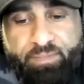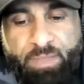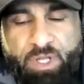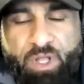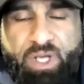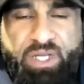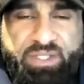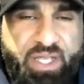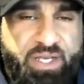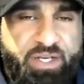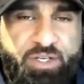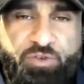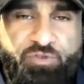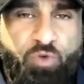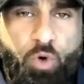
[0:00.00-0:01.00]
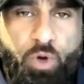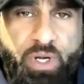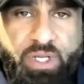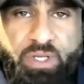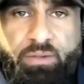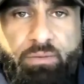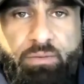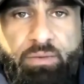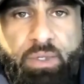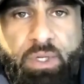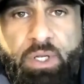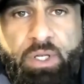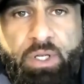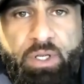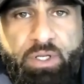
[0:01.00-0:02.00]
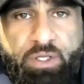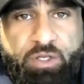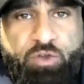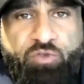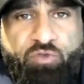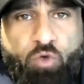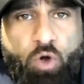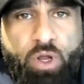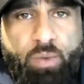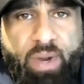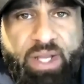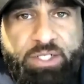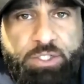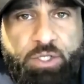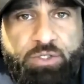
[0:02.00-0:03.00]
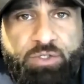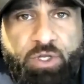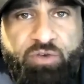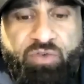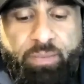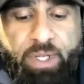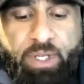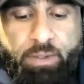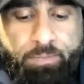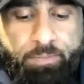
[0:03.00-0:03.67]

like I said, 240. The 240 range looks good for me.